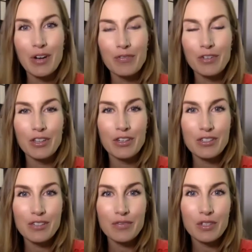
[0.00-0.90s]
for those
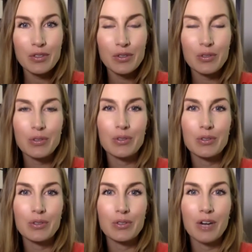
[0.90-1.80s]
of you
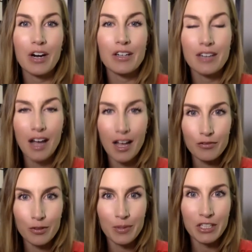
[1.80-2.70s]
who are not
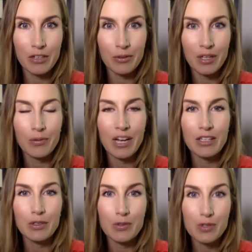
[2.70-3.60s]
familiar with Gwen,
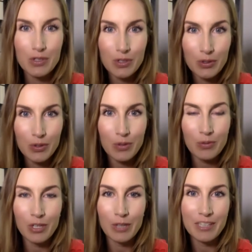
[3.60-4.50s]
you soon
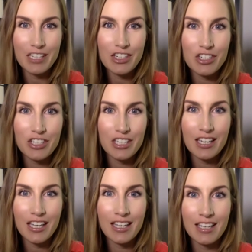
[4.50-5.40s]
will be. She
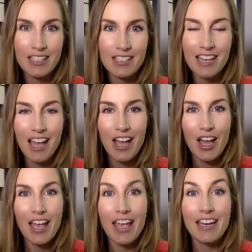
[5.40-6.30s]
is
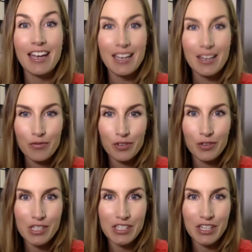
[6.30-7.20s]
an
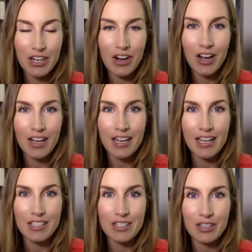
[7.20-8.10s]
influencer on
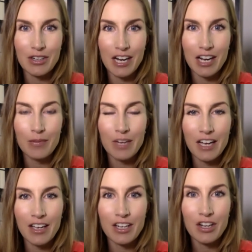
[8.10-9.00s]
Instagram.
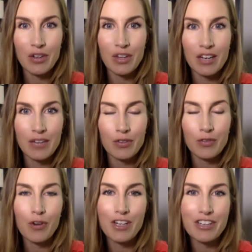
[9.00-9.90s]
I know that if you've
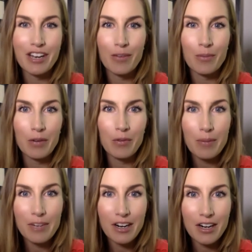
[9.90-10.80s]
watched any of my
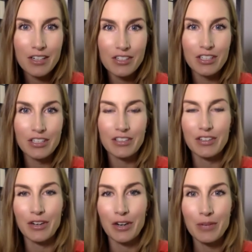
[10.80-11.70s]
webinars or
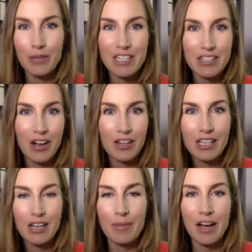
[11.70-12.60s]
heard me
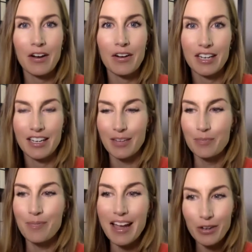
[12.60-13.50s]
talking about
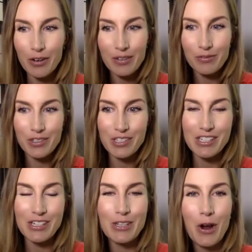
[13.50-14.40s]
micro
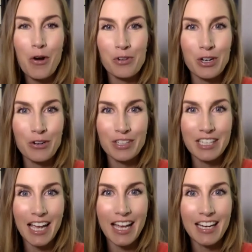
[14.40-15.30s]
influencers over and over
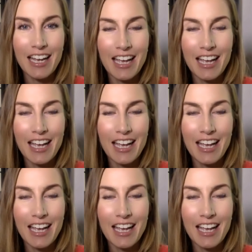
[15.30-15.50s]
again,